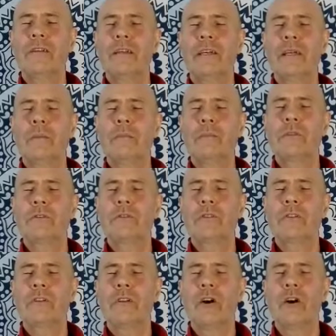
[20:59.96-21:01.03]
lips are
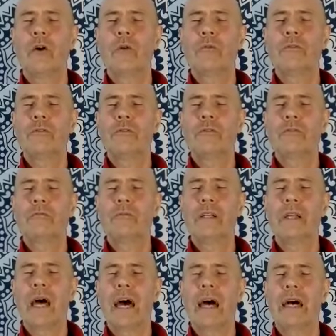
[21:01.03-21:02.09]
closed and
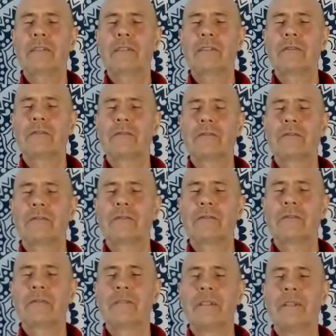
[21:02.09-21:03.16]
relaxed.
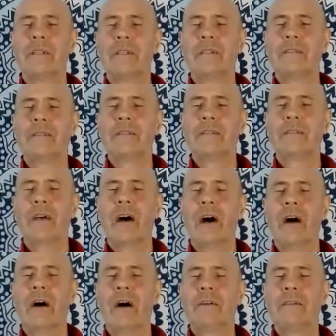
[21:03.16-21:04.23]
The
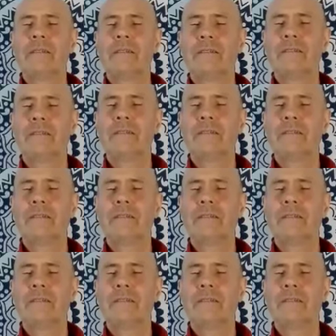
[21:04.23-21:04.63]
tongue